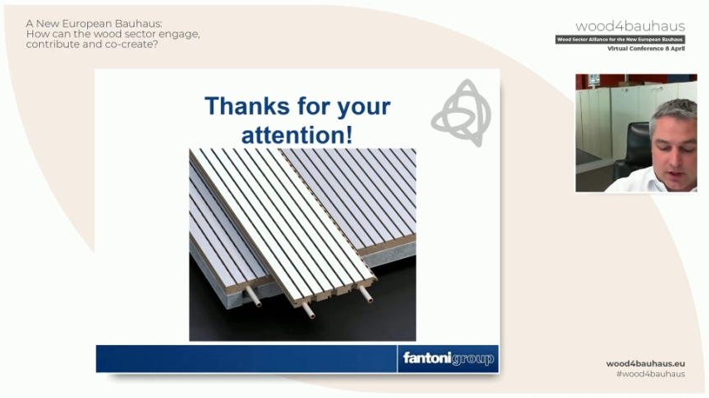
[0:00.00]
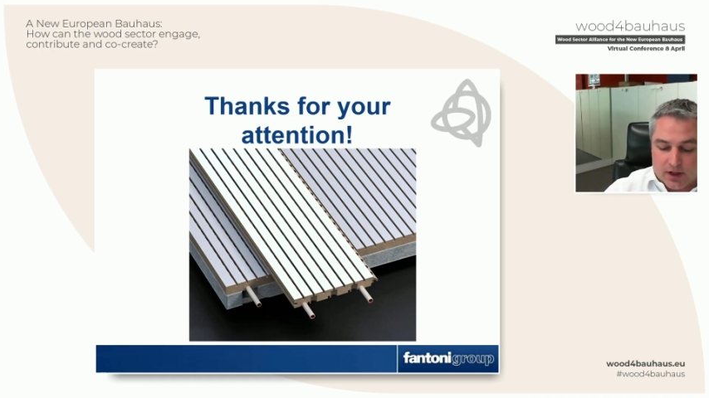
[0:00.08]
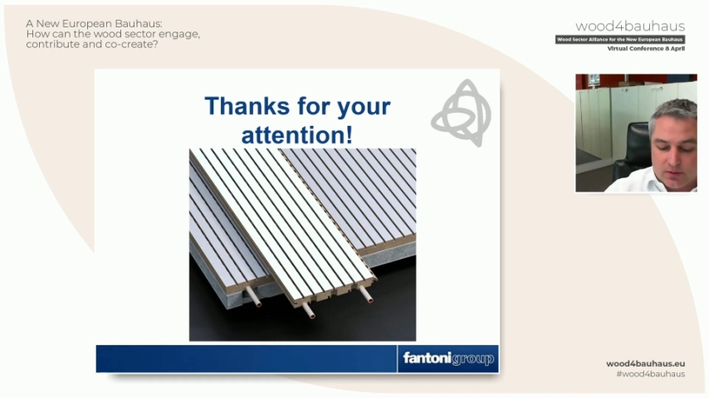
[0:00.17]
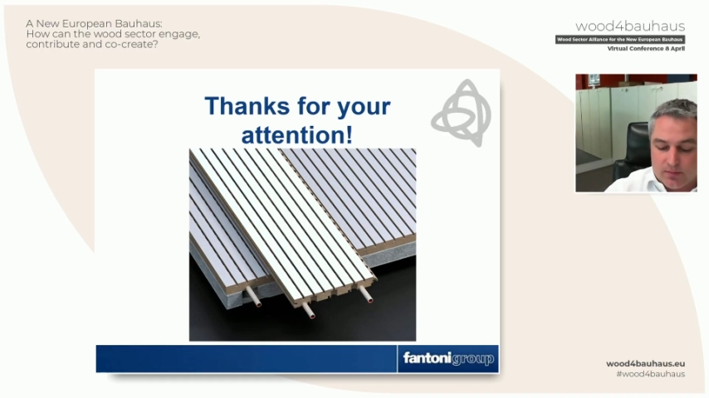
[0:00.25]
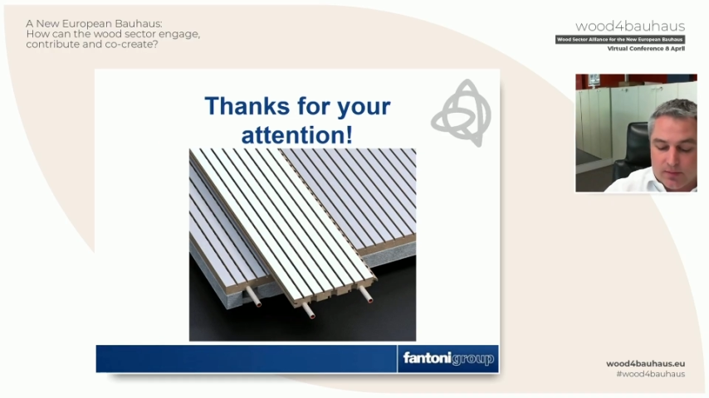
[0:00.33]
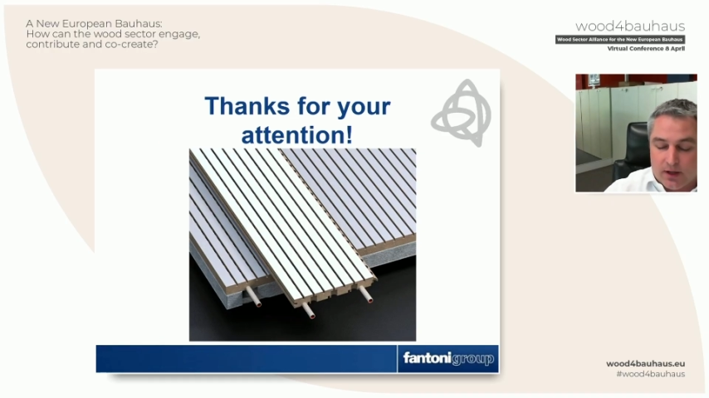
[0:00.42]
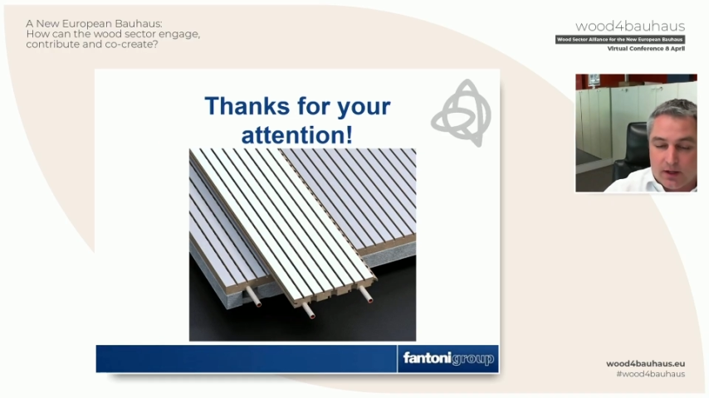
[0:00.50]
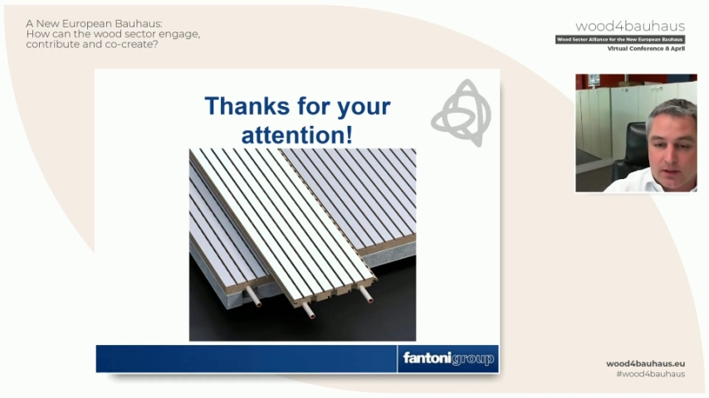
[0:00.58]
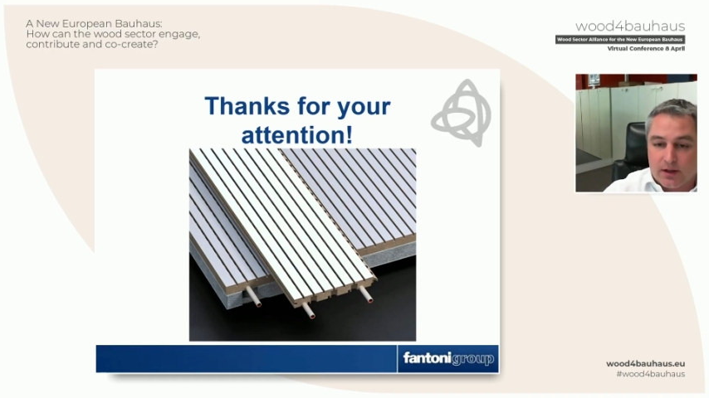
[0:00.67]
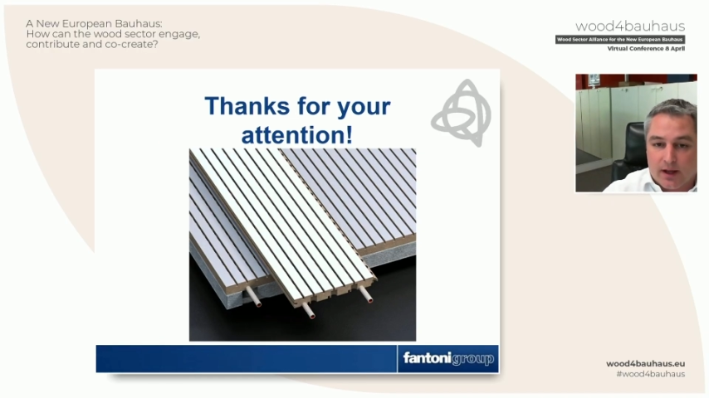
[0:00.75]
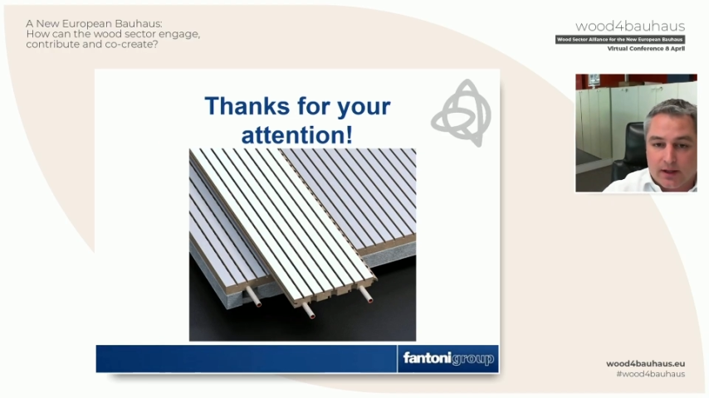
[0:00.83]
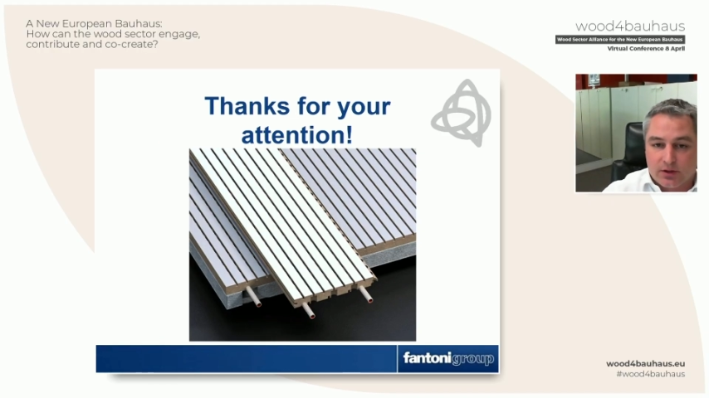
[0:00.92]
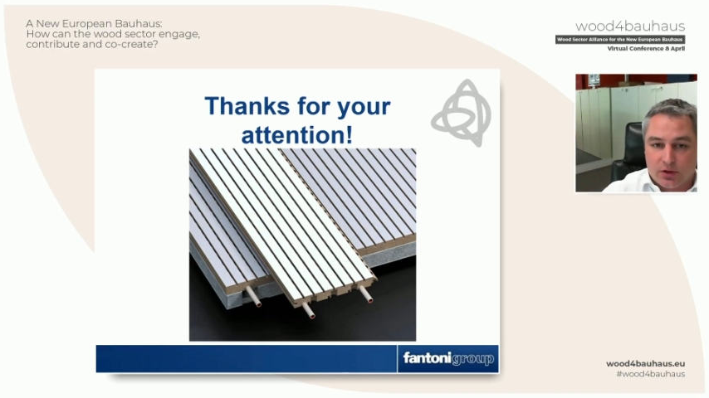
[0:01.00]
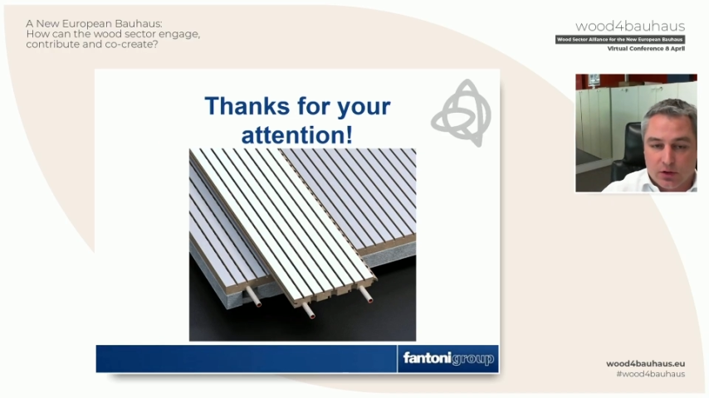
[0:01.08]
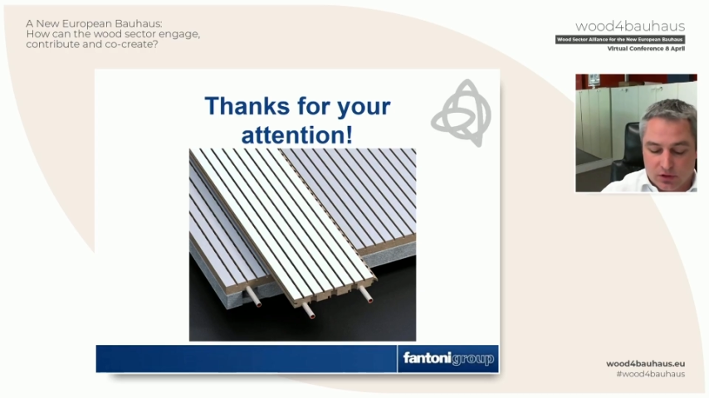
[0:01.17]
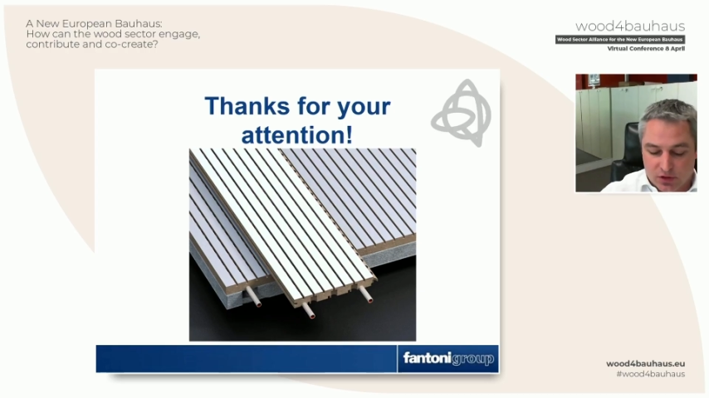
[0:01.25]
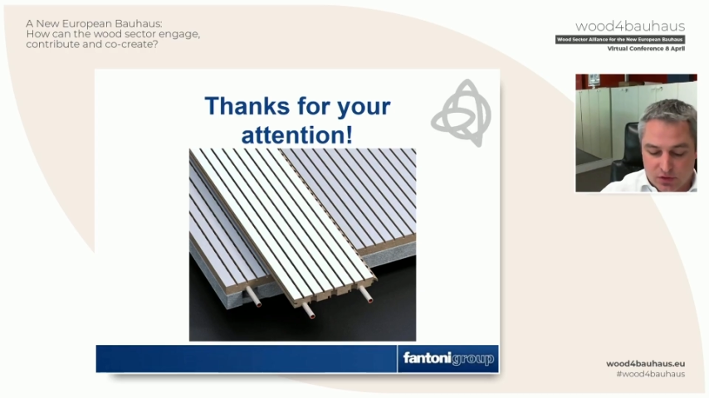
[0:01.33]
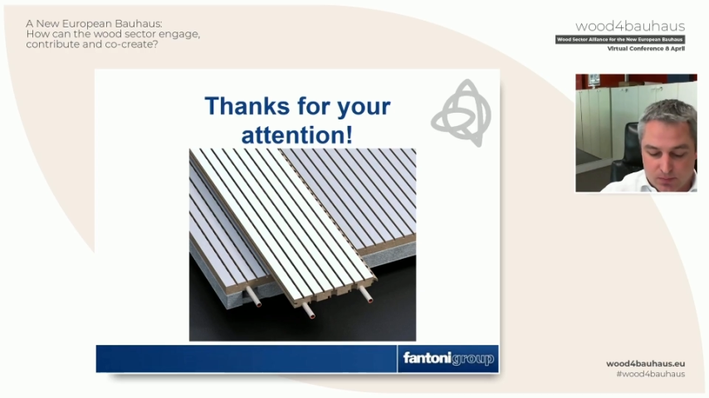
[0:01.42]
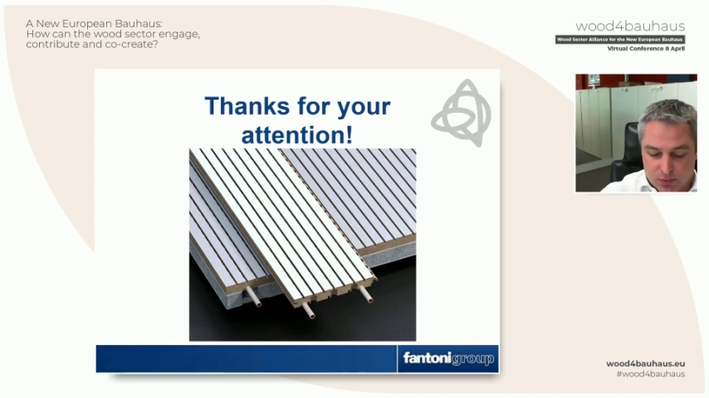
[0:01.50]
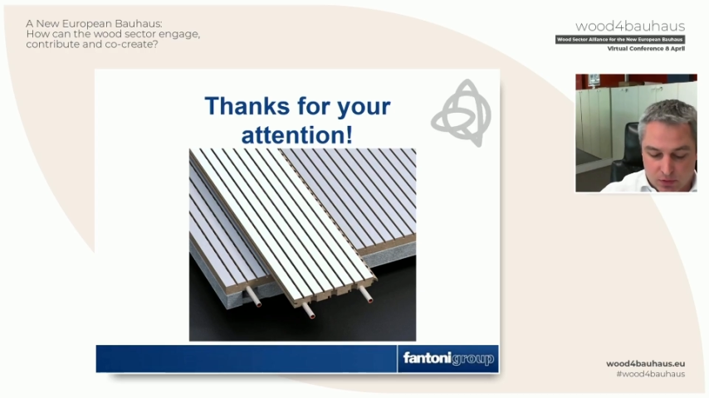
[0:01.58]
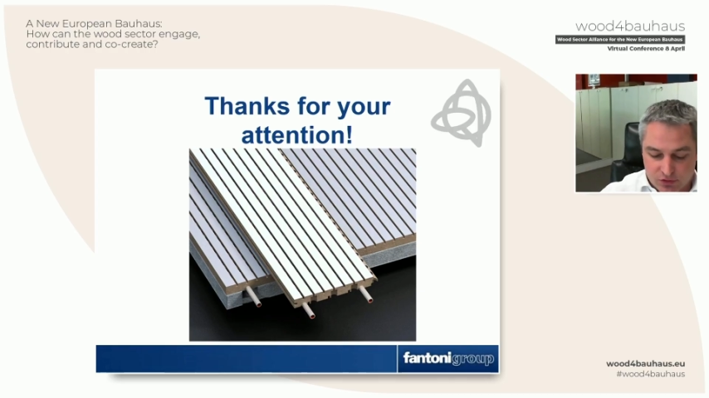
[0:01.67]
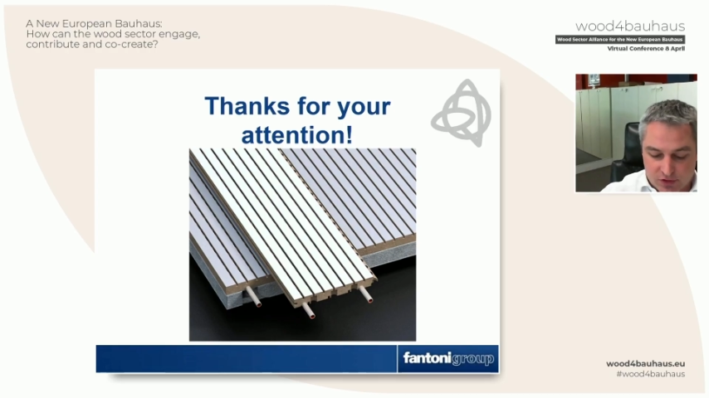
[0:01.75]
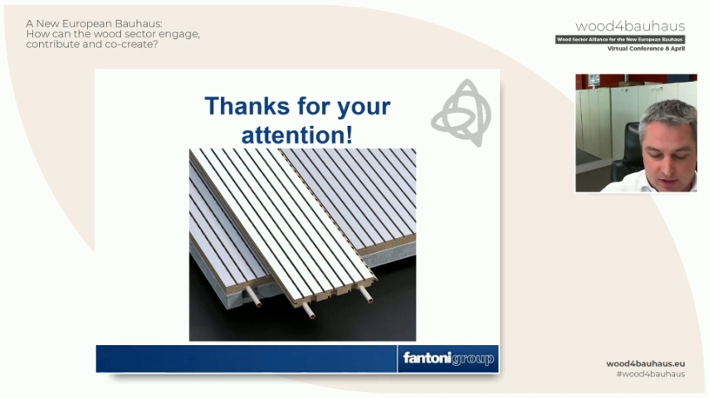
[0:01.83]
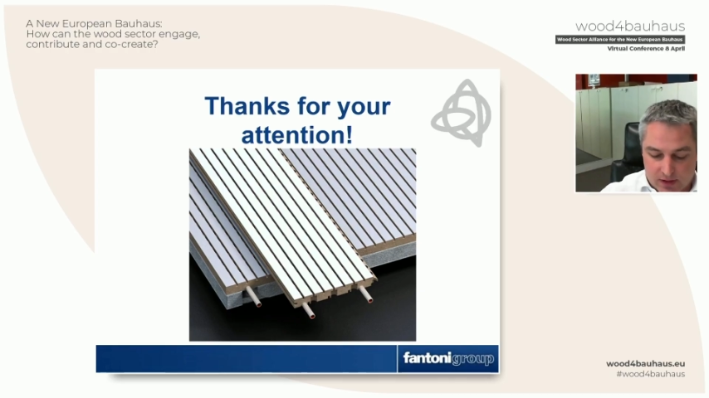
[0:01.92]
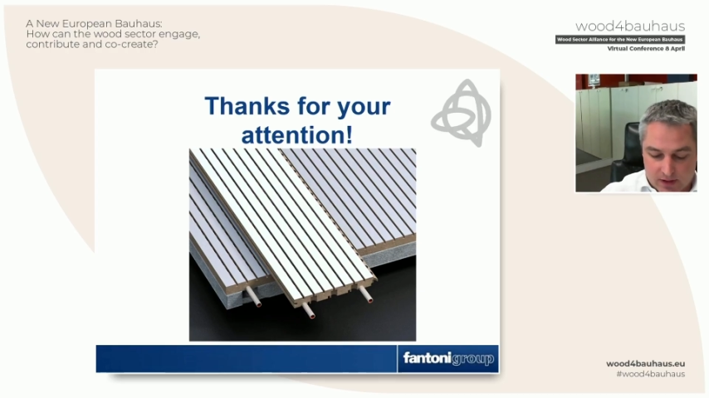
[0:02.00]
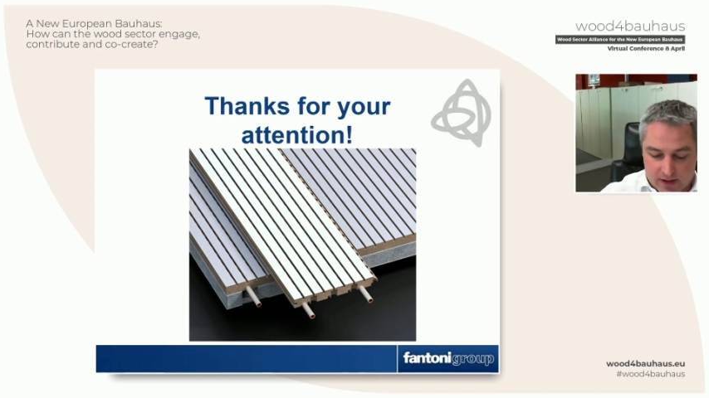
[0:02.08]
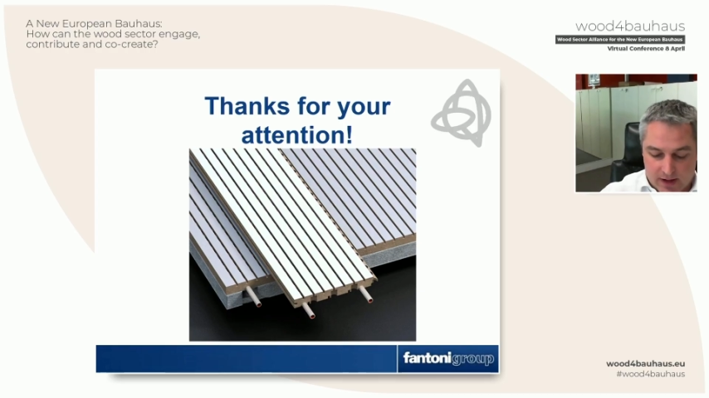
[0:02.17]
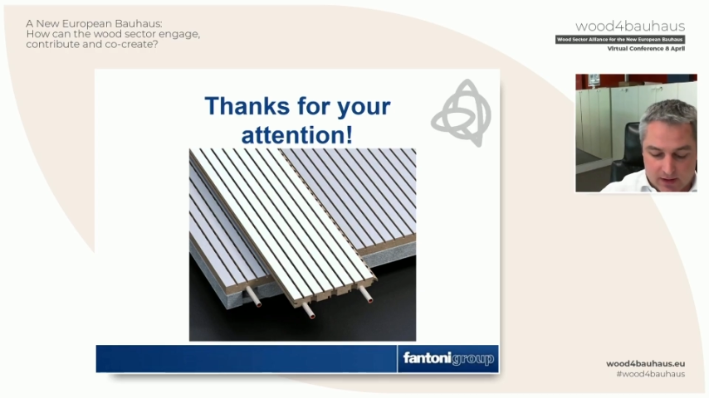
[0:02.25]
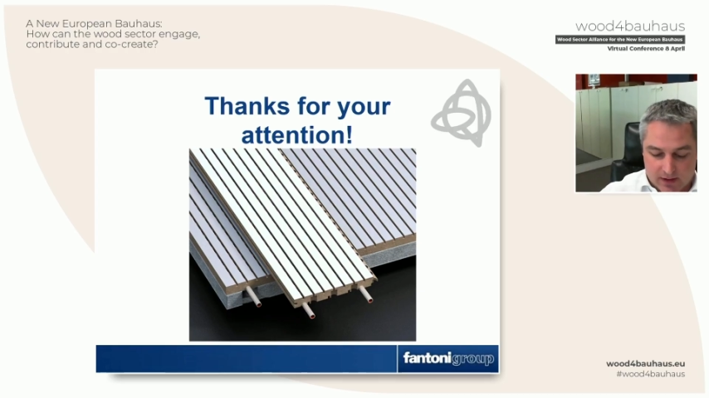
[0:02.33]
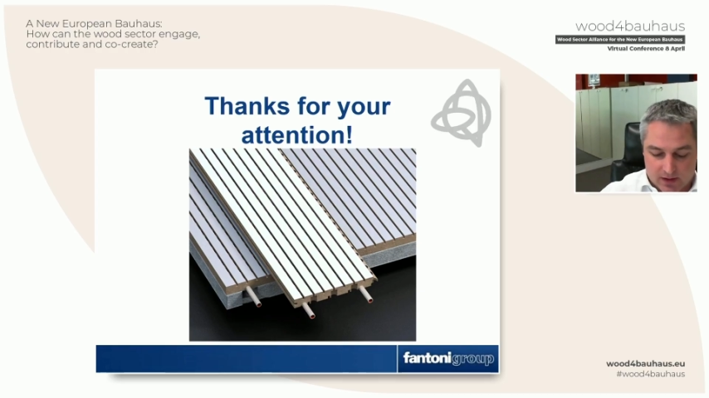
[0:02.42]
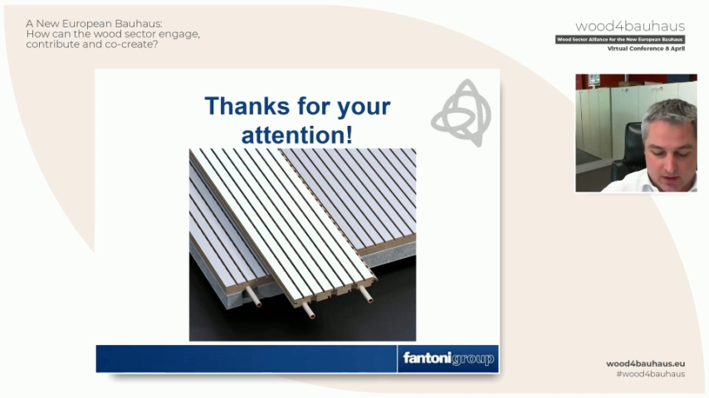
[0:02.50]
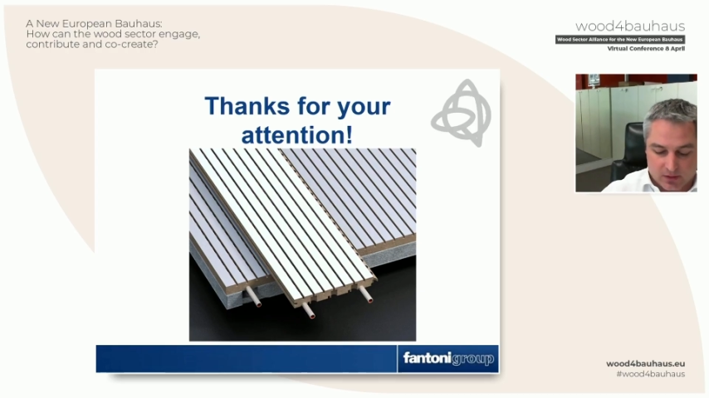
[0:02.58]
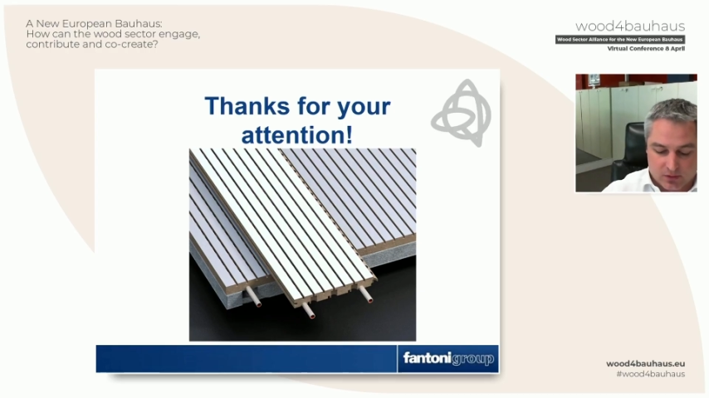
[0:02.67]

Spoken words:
I remain at your disposal, and